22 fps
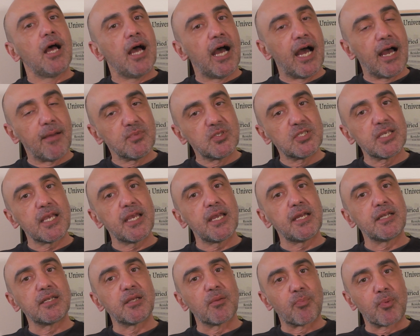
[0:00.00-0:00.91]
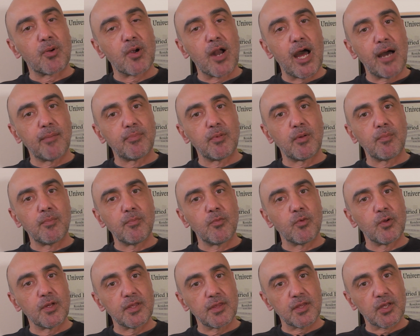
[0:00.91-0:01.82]
I'm saying the problem
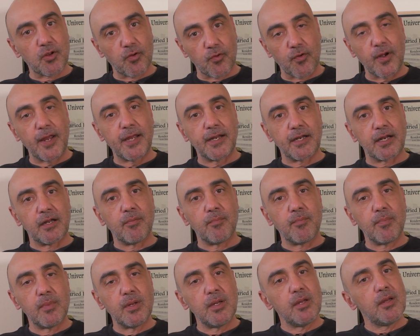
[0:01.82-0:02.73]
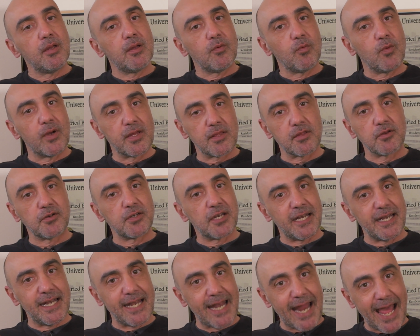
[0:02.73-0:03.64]
with kratom, whether
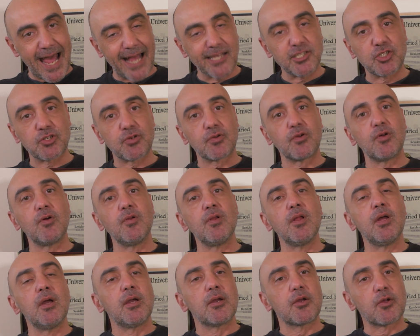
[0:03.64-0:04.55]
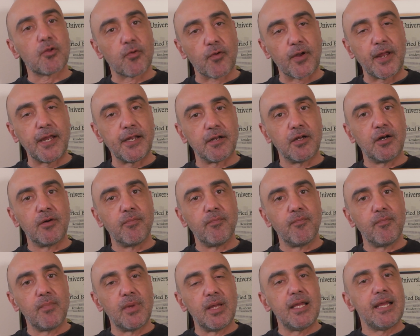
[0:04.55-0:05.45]
the natural
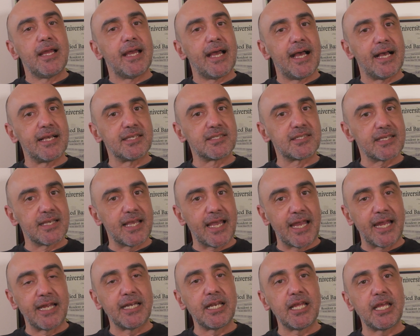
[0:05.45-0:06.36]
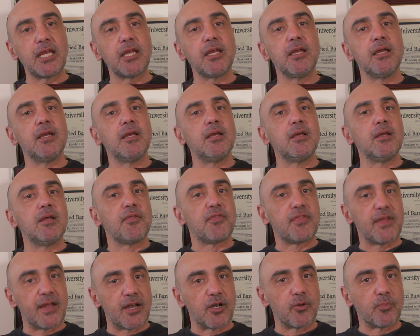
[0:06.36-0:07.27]
kratom has any
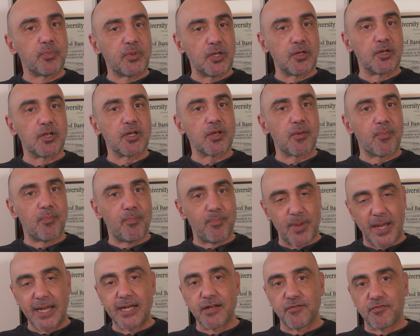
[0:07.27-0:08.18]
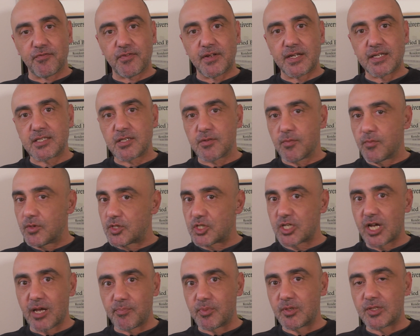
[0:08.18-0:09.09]
therapeutic benefits,
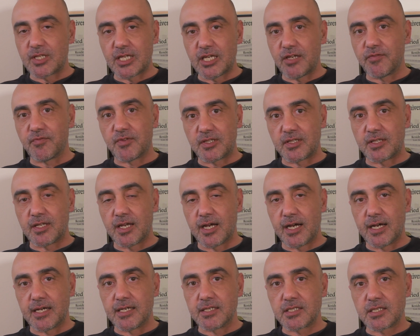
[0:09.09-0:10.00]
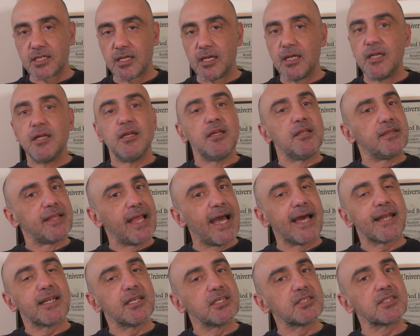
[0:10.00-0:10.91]
which I believe it does,
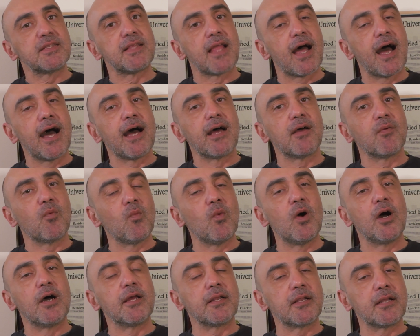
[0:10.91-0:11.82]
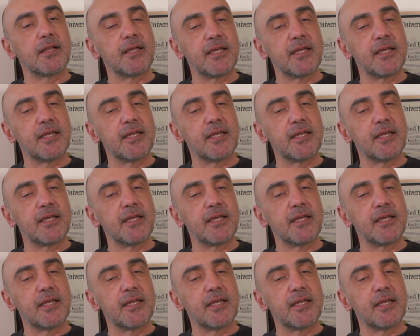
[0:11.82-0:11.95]
that is not what